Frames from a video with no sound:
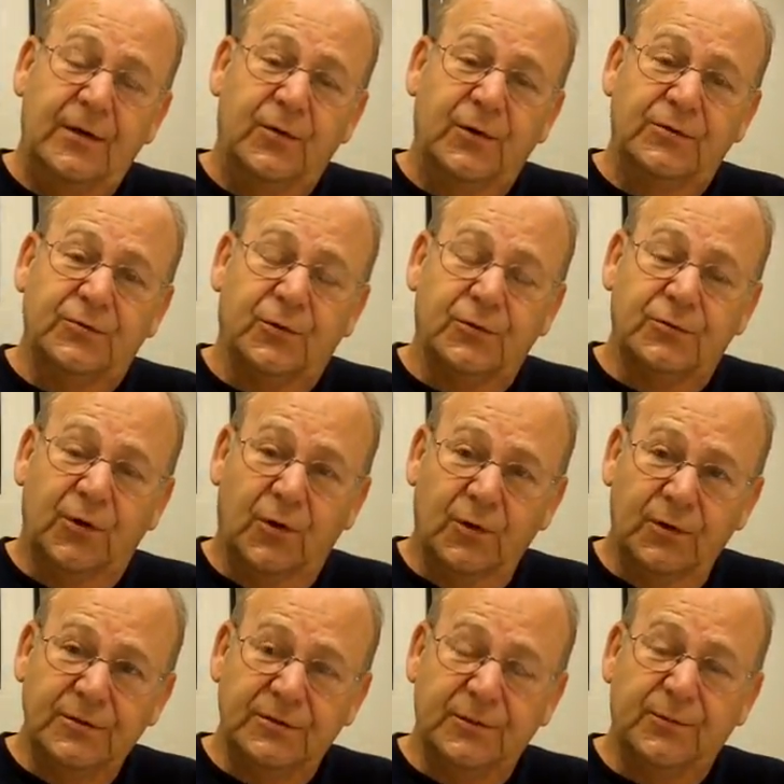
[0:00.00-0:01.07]
which will
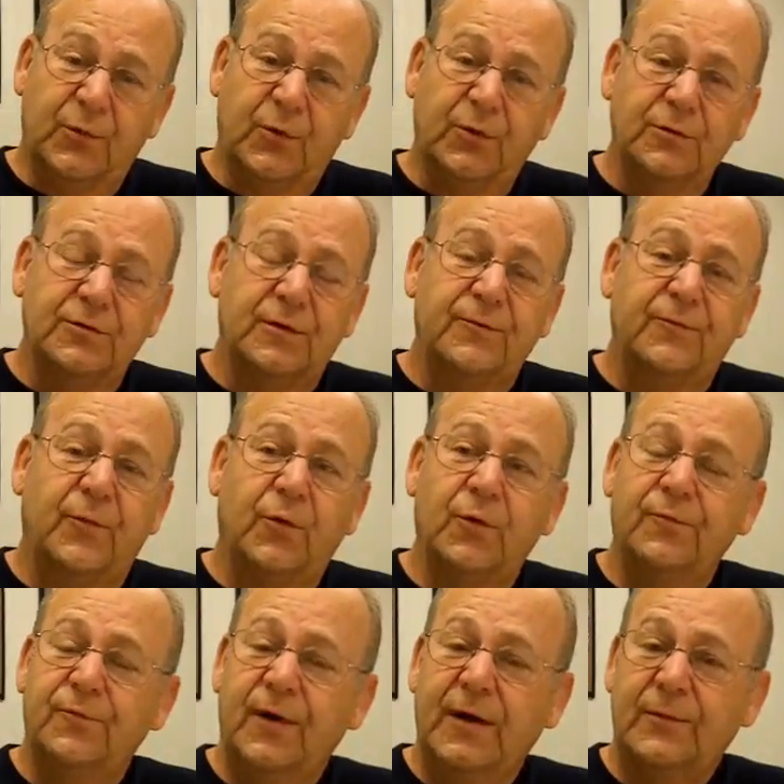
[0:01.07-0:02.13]
totally support the
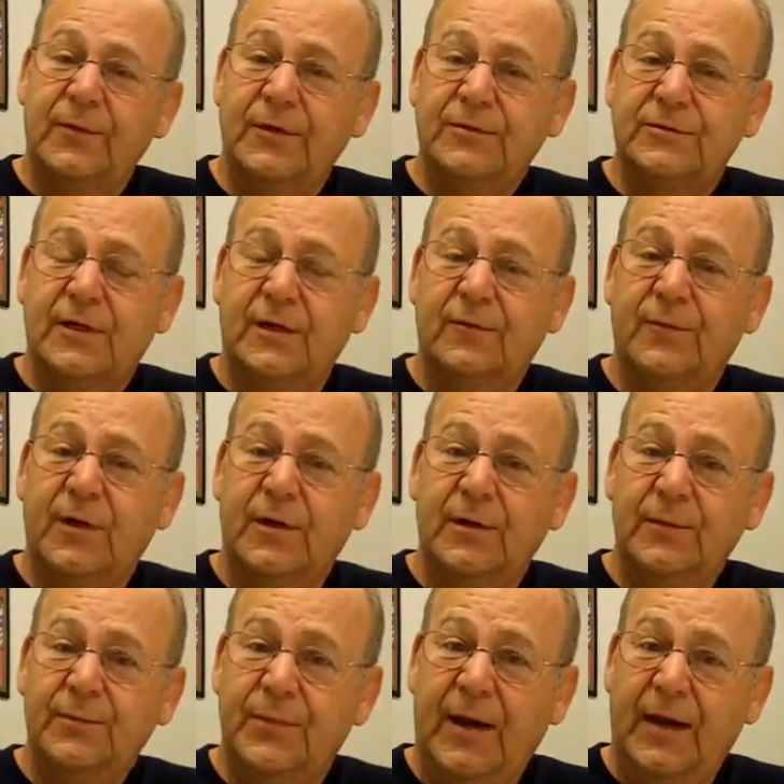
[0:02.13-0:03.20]
4 families that have been
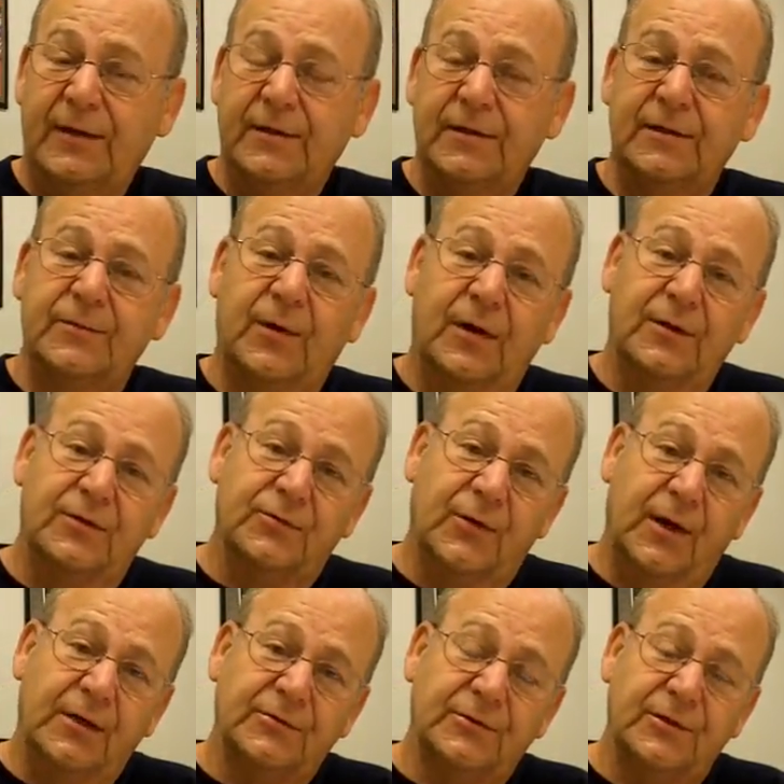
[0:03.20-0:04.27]
impacted by the
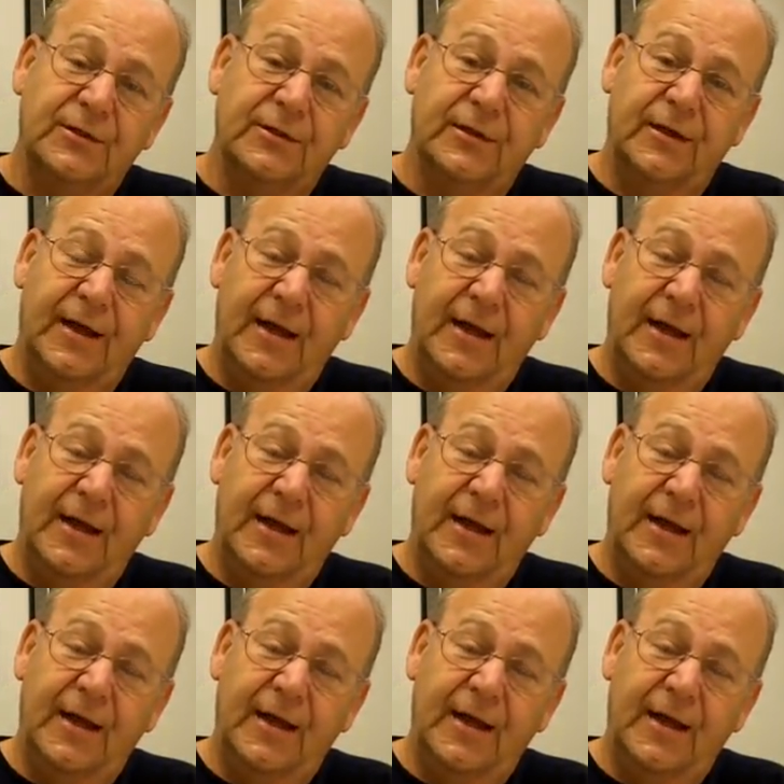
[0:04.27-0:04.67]
tragedy that